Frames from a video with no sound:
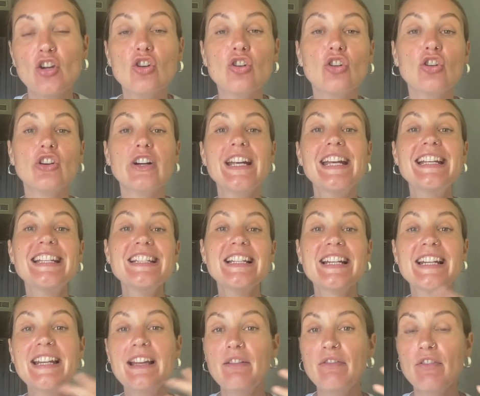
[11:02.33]
greater
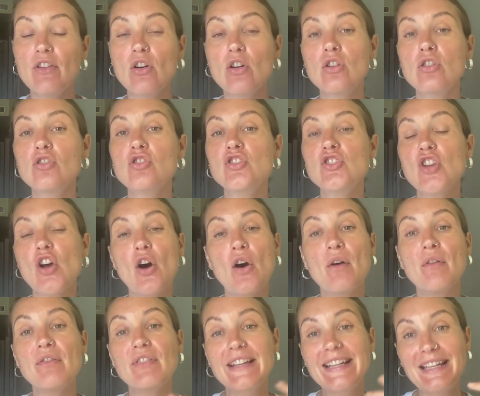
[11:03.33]
levels
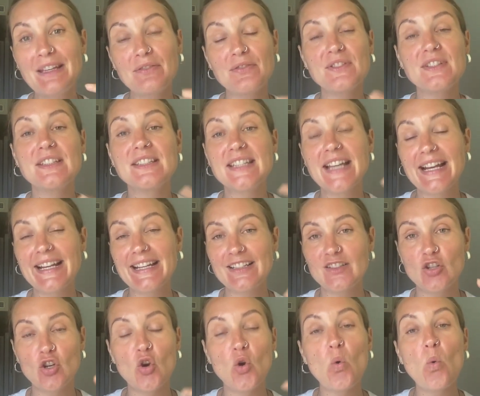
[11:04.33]
of gift,
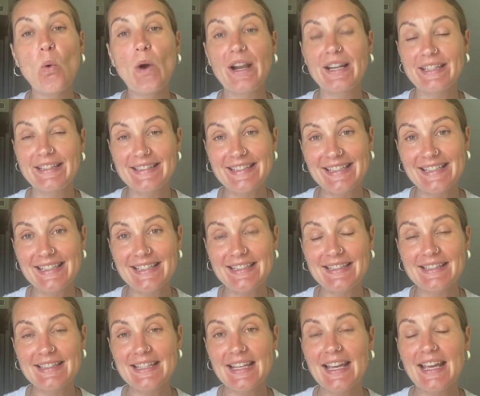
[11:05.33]
talent,
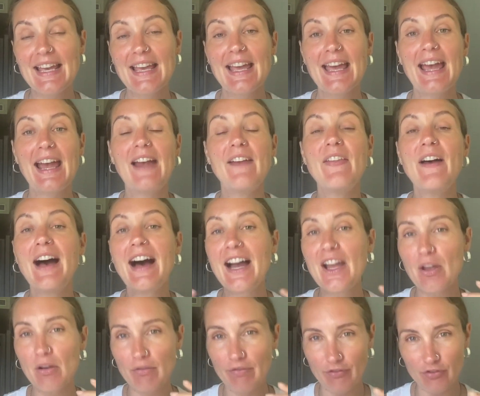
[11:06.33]
qualities, and
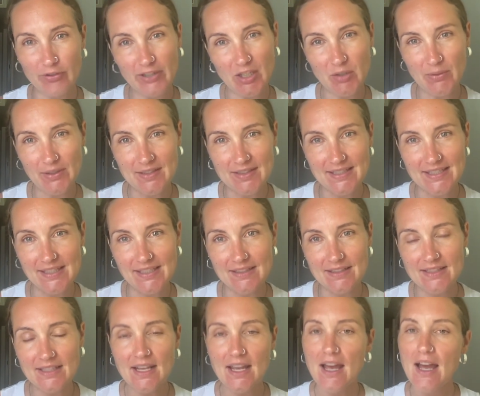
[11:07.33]
higher
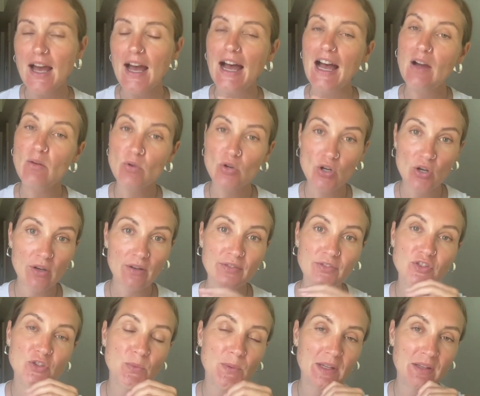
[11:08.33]
frequencies. I would
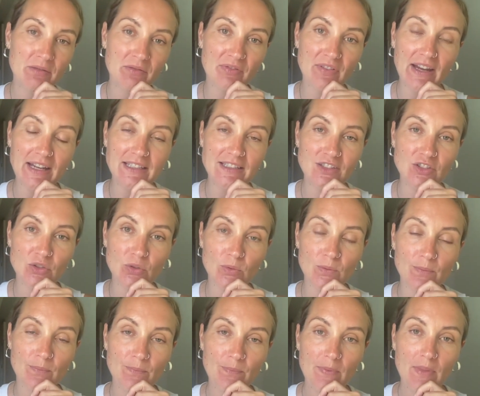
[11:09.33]
love to invite
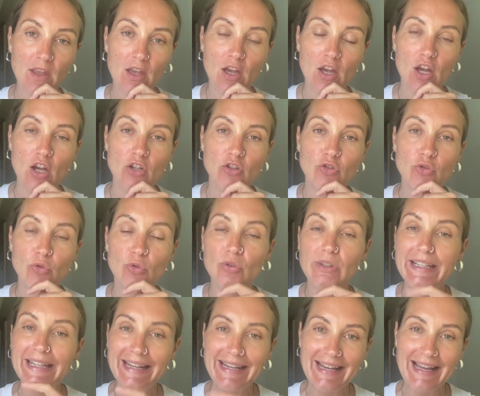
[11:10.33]
you to
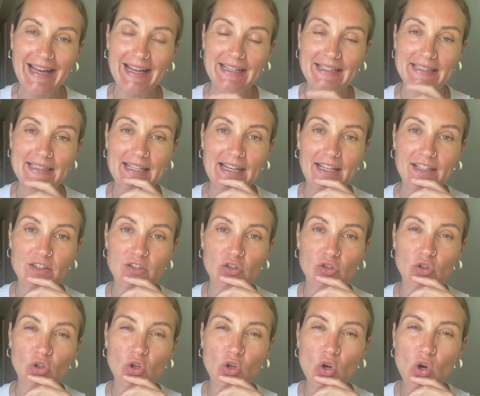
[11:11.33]
realize that
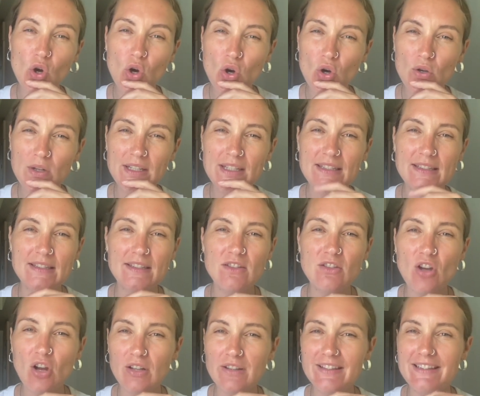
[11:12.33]
the goal is
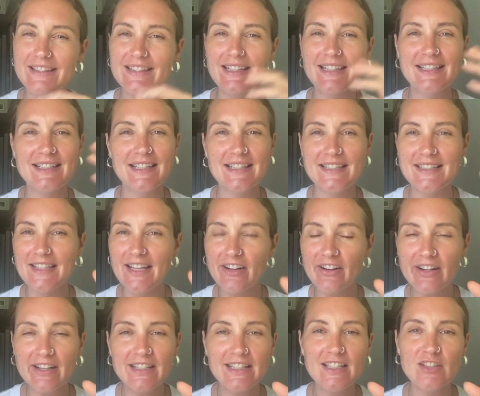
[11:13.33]
not
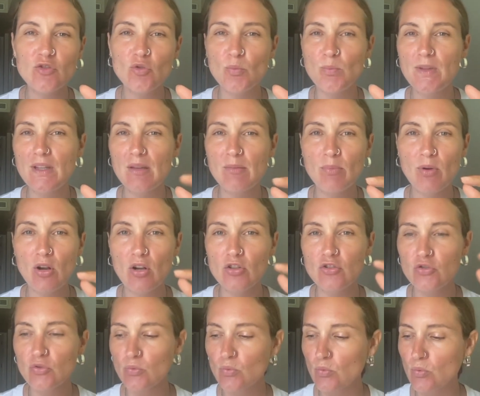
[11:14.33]
necessarily to be able
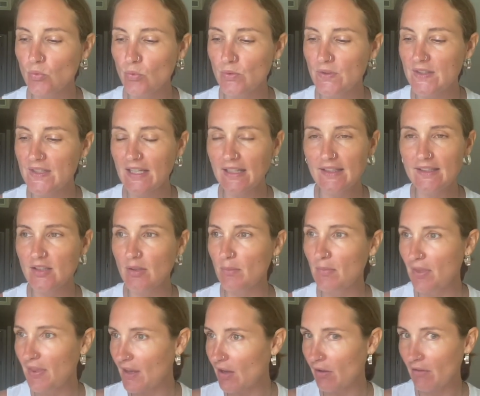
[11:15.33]
to set
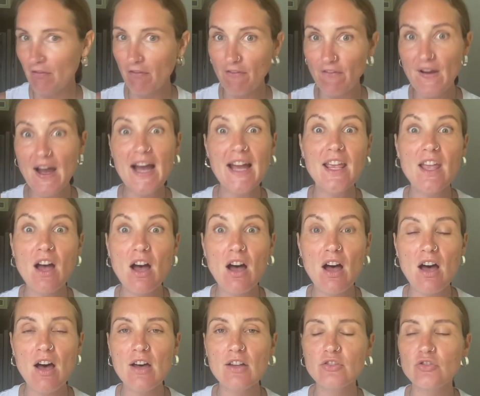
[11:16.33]
something on
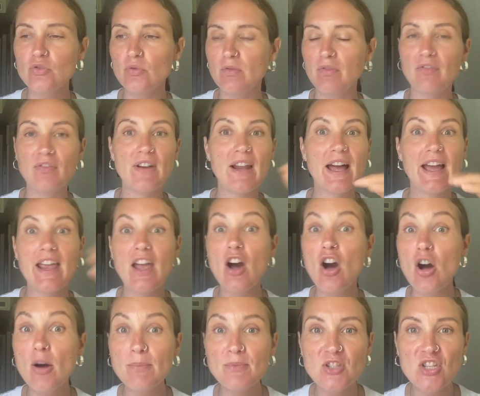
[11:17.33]
fire, to fly
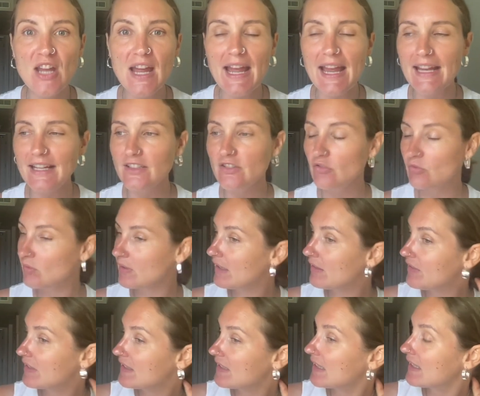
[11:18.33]
object, to
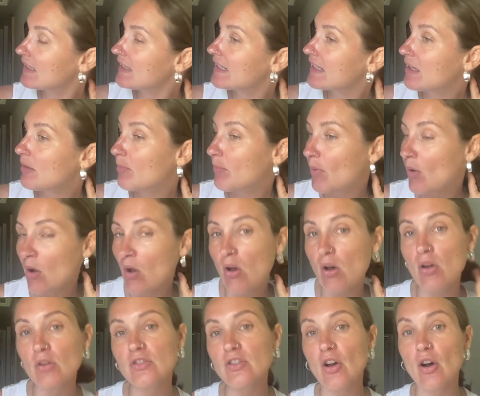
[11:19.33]
levitate,
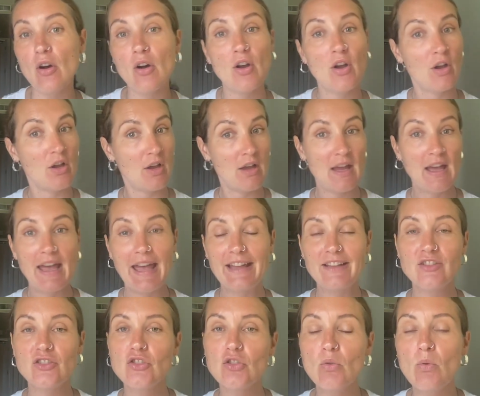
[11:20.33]
teleport, or
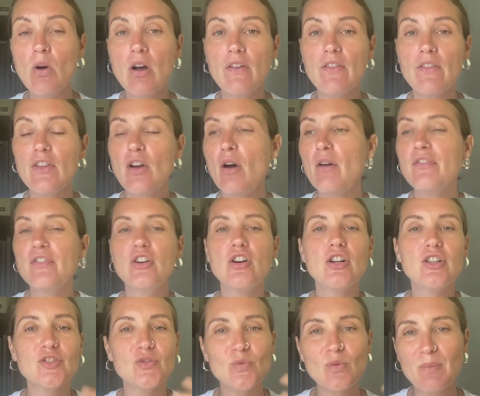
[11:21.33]
and so on. Of
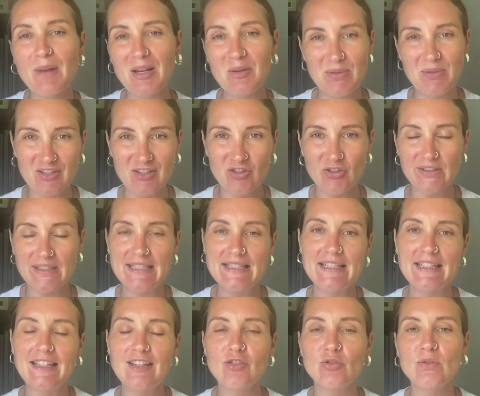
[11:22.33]
course, we might be
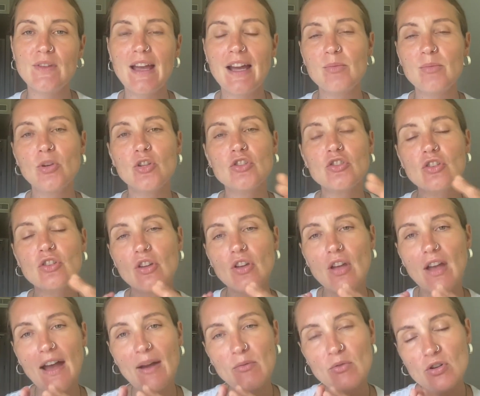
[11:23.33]
interested into that, but
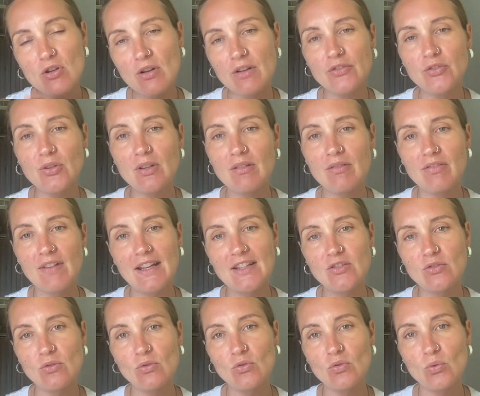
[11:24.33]
I would love to
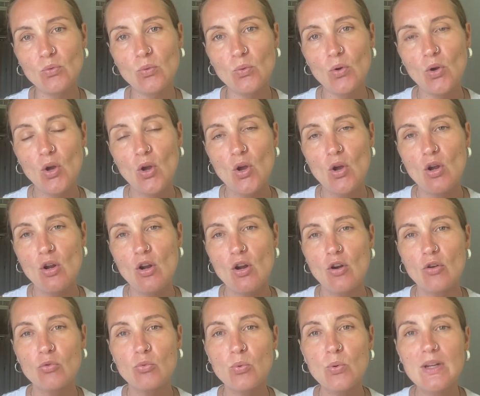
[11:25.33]
invite you to
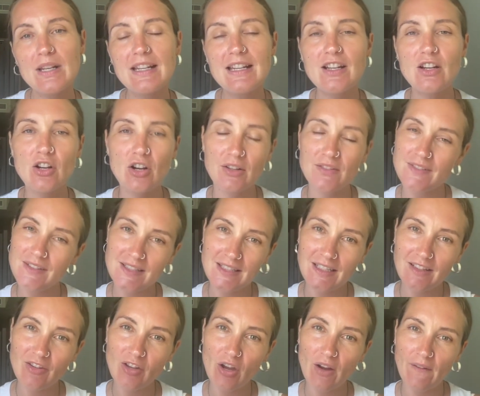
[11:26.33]
really
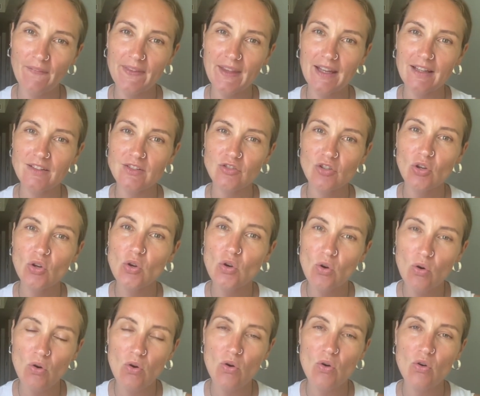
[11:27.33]
consider that the
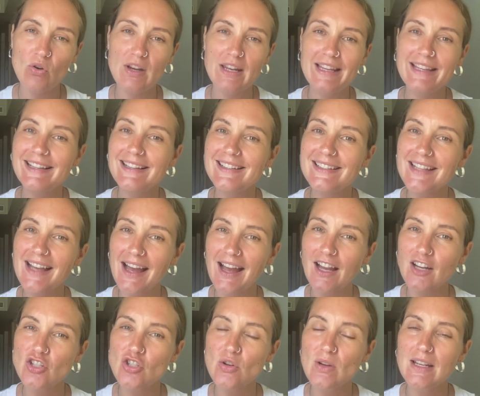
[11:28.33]
goal is
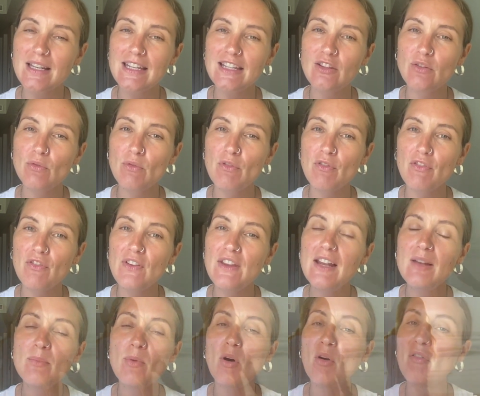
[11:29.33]
actually to
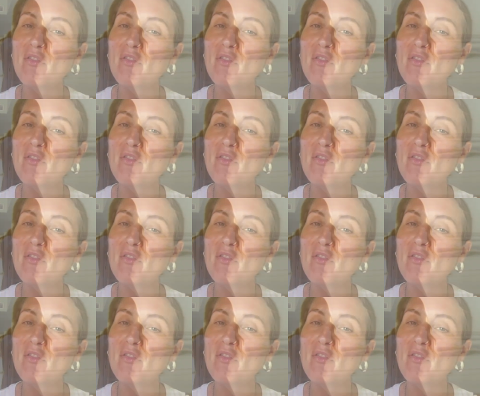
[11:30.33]
feel more